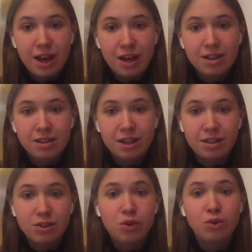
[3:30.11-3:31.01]
has
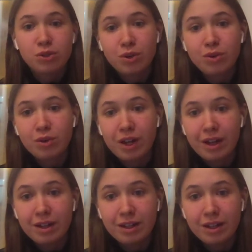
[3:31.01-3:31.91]
and also
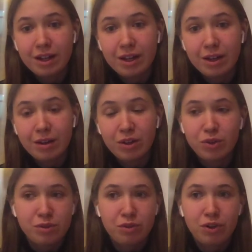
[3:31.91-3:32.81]
can
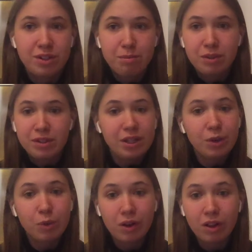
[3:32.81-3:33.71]
use, for example,
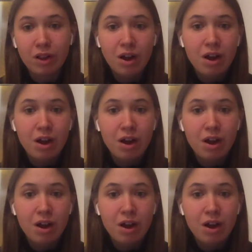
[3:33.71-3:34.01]
SQL,